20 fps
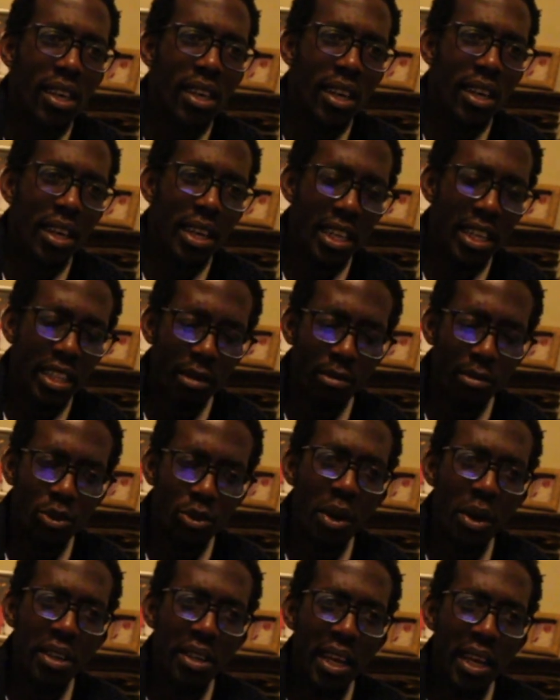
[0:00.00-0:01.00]
And as I'm
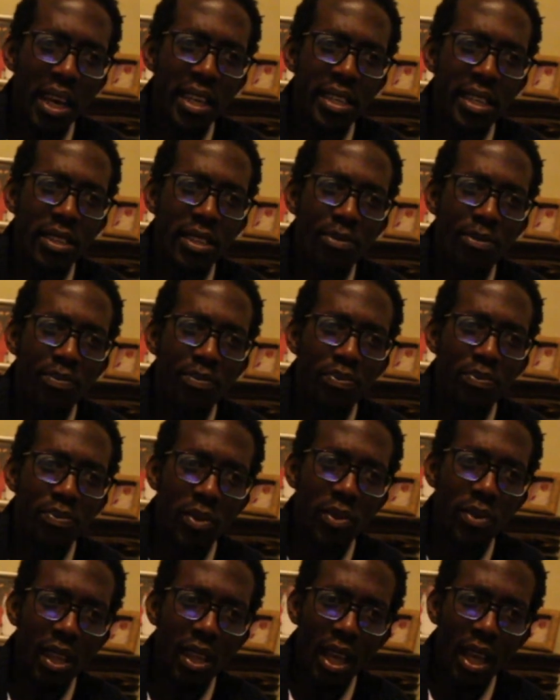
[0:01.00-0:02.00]
doing that,
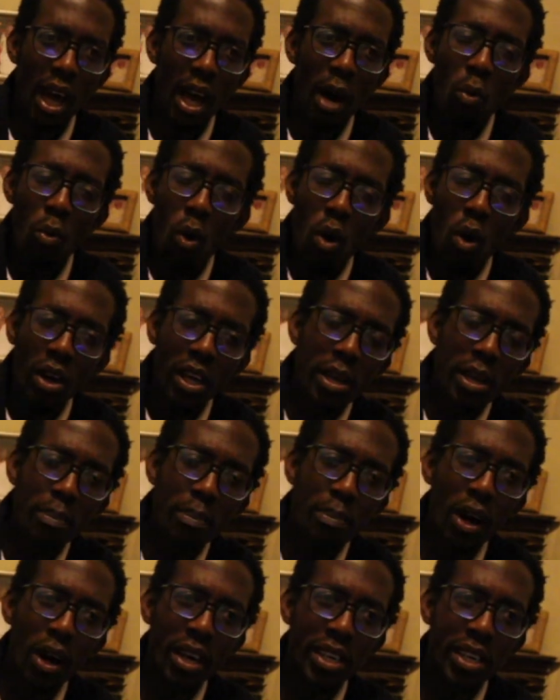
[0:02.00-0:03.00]
I'm walking
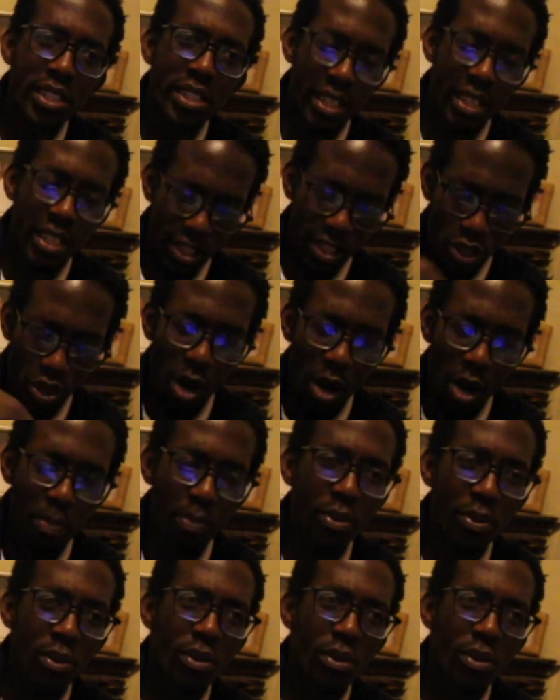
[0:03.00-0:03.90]
past this shop,